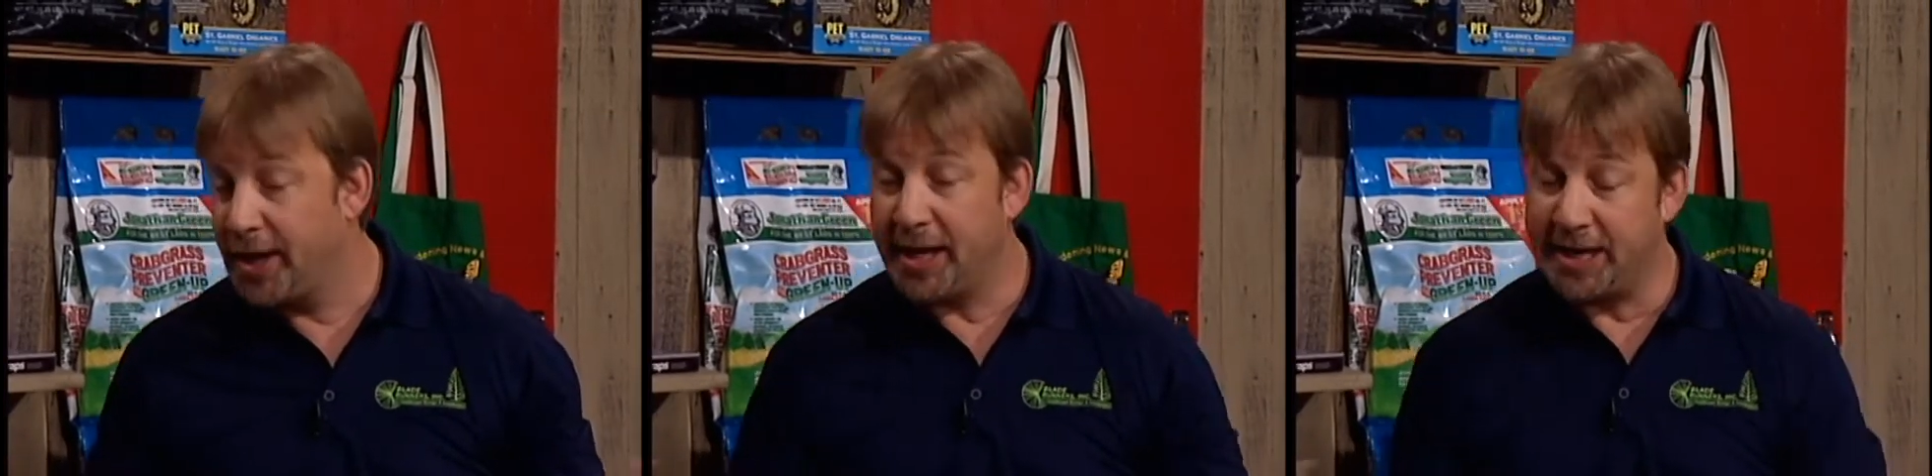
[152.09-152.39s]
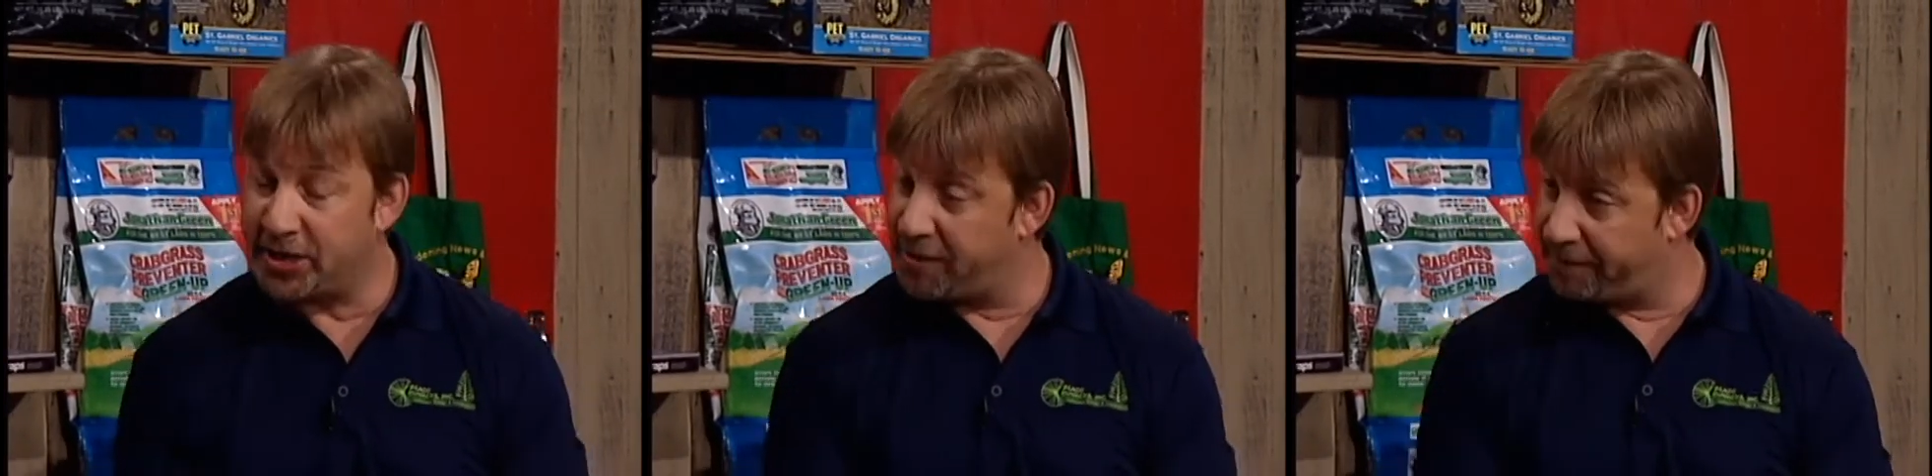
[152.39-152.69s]
It
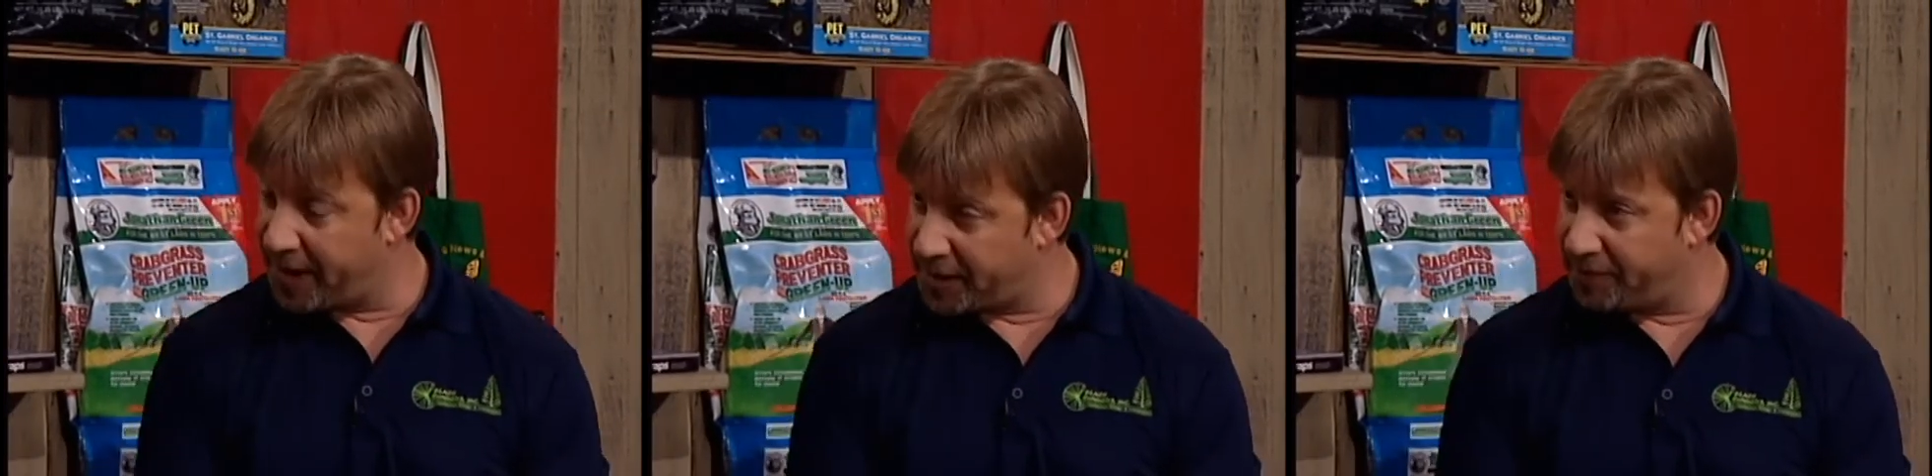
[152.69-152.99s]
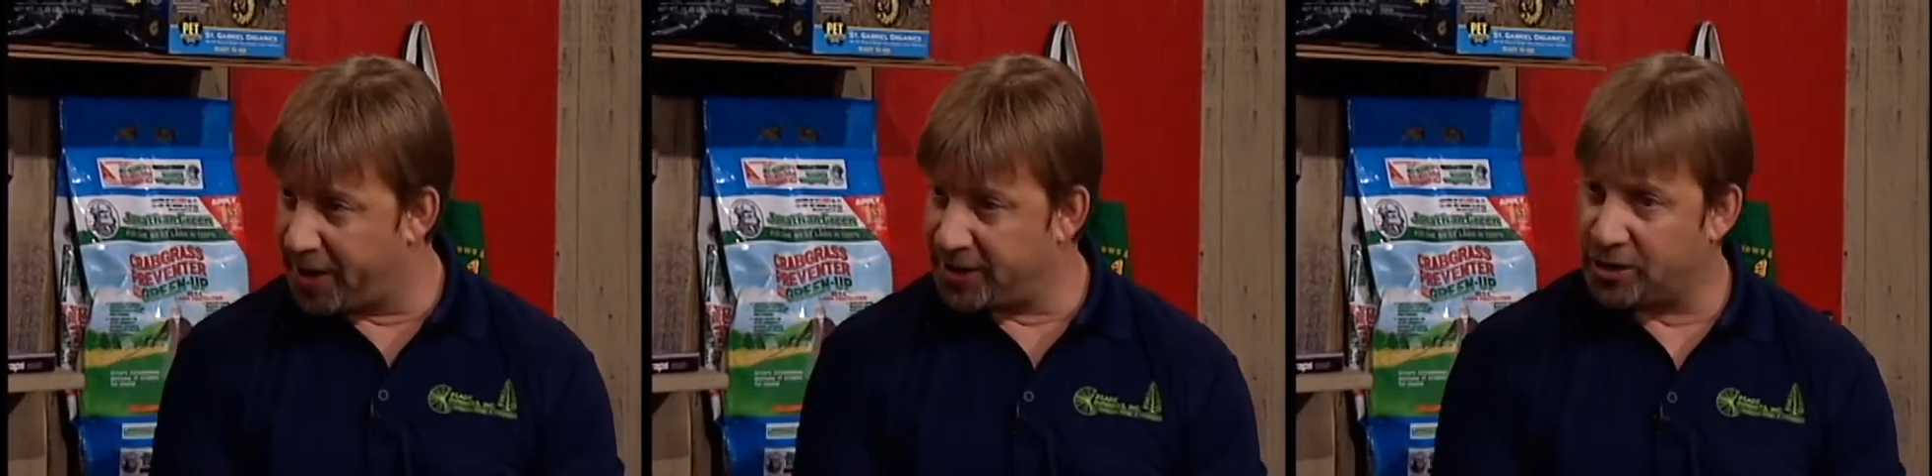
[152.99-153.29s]
is an
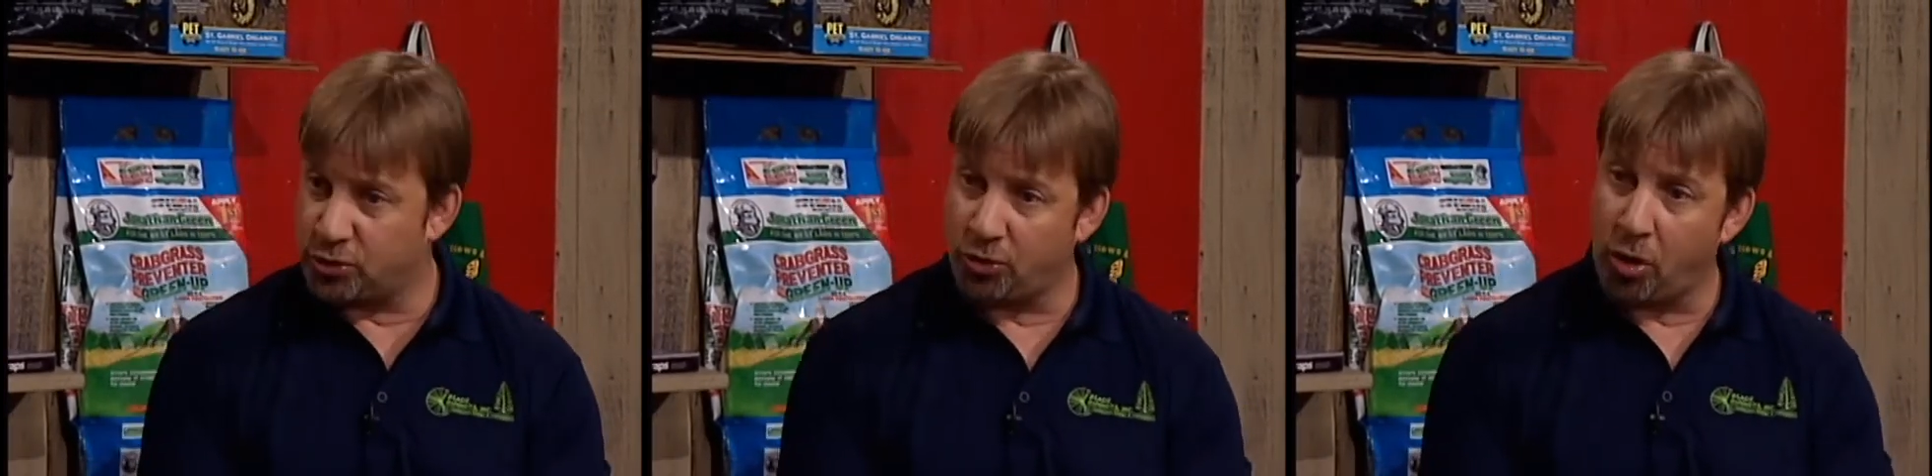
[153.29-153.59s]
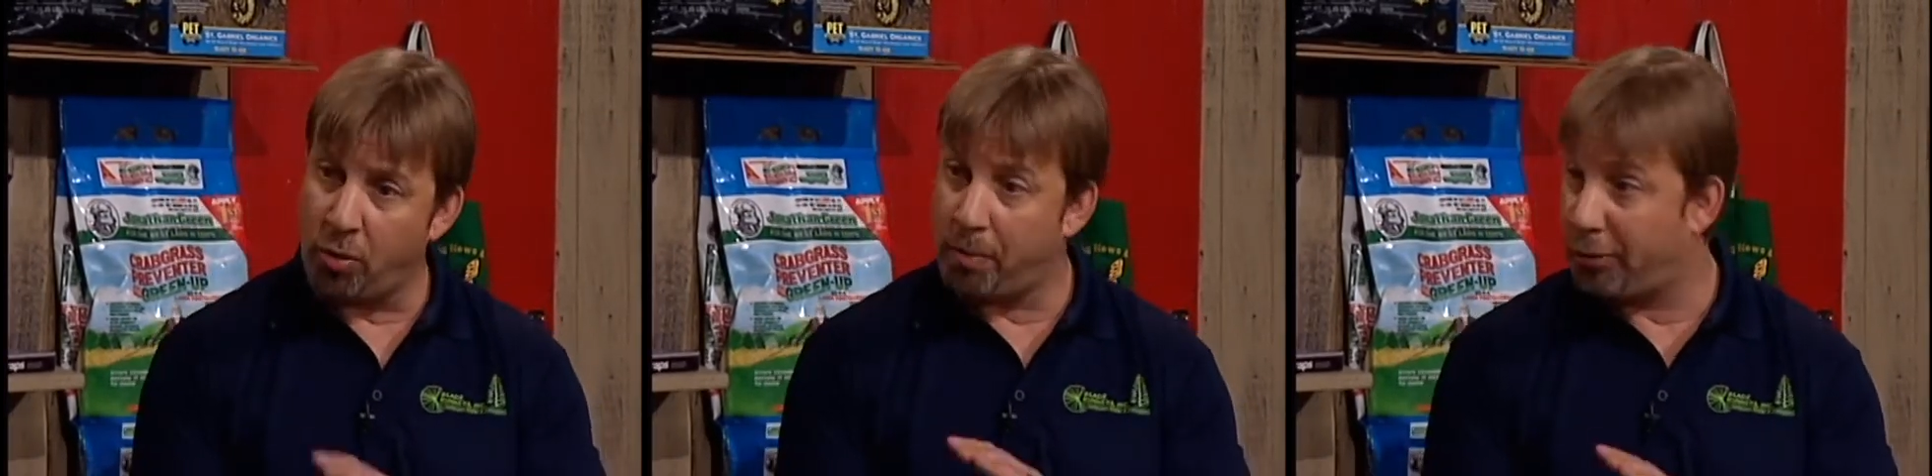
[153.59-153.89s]
effective ice control.